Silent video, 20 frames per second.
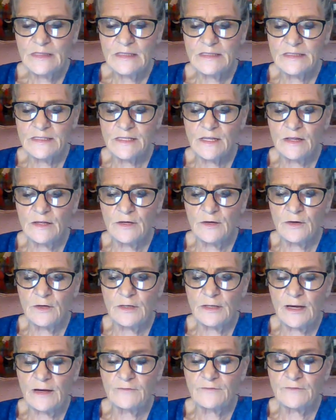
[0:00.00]
It's clear
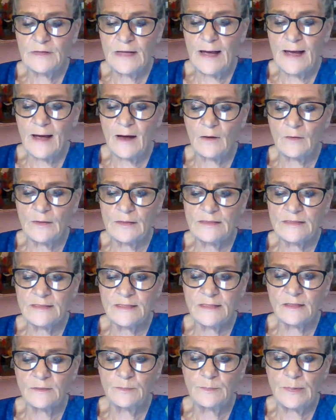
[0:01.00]
enough now, he
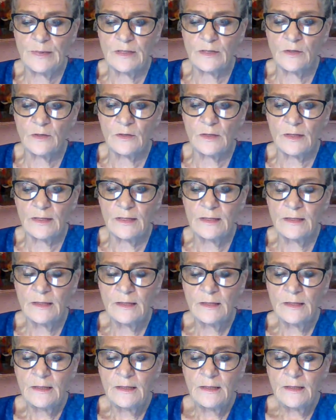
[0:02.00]
said bitterly.
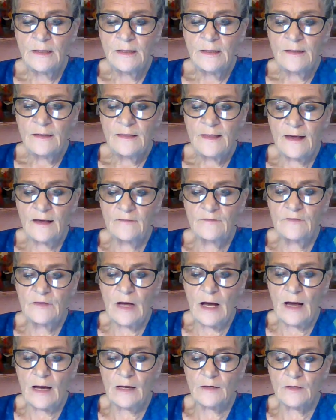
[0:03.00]
They've
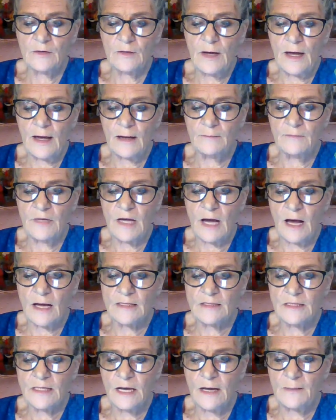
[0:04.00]
got her up,
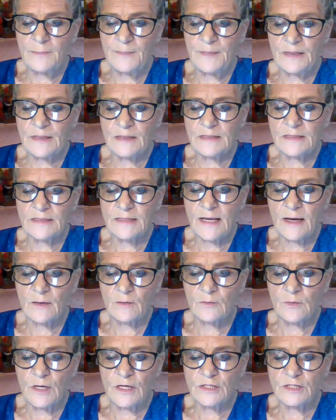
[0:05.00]
got Tuppence. That
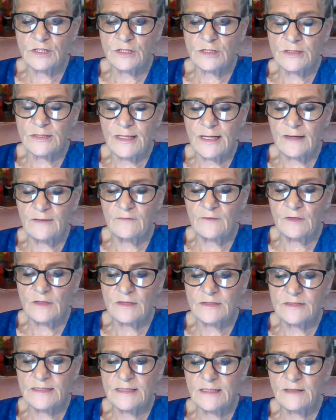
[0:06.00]
Russian
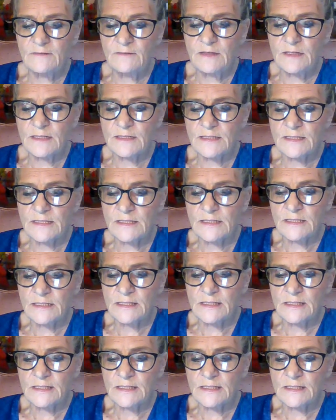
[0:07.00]
devil has given us the